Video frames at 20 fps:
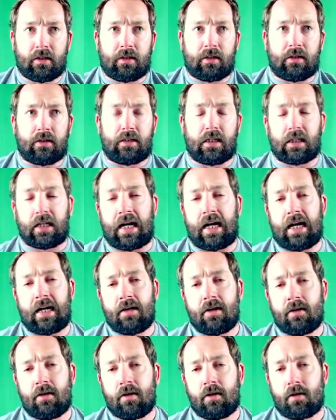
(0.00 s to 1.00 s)

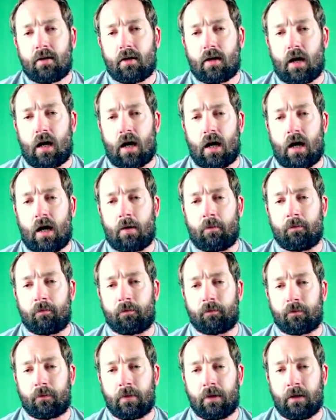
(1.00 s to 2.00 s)
delayed.
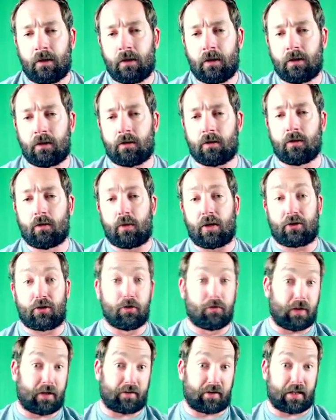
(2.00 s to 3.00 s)
We had two
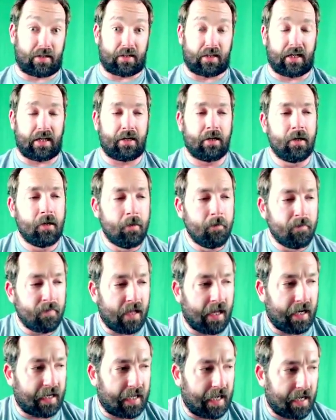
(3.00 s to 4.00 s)
flights that got delayed,
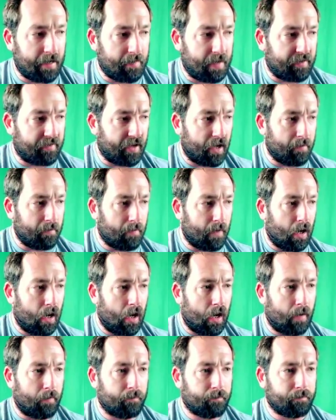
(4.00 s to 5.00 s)
and it kind of messed up
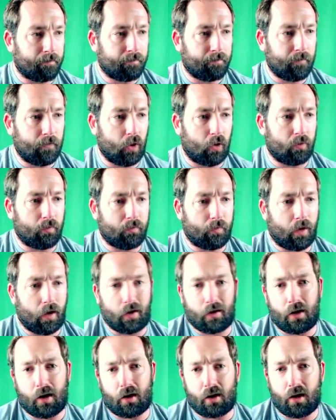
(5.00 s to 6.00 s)

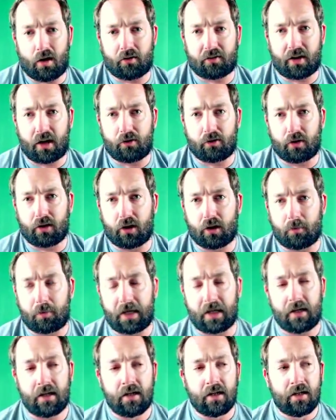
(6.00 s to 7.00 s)
our schedule a little
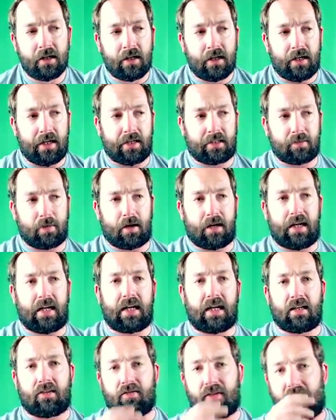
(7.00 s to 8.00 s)
bit. It's about
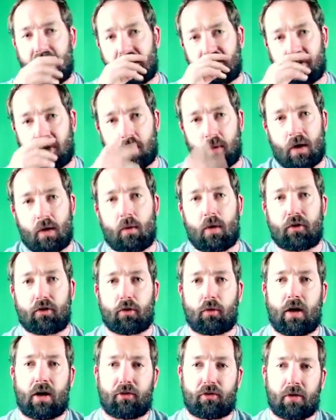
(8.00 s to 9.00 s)
eating on the fly. So we went to a
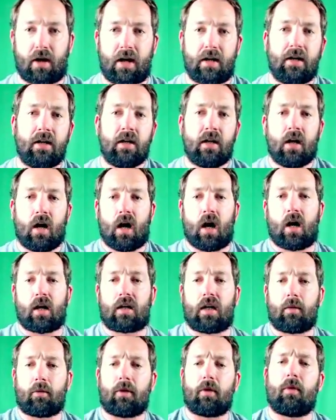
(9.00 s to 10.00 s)
restaurant.
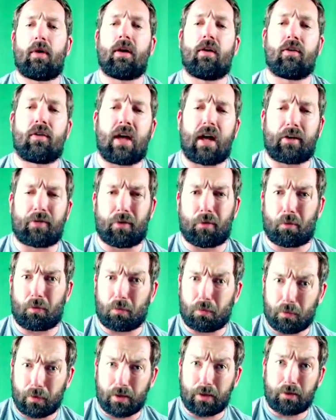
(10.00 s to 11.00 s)
Kimberly Wynn is actually
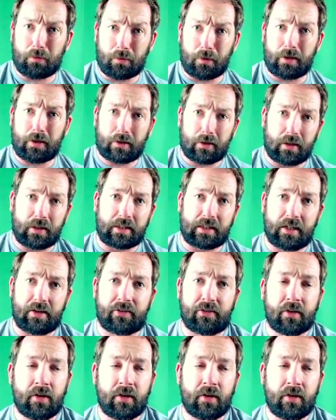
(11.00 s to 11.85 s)
really, really good at this.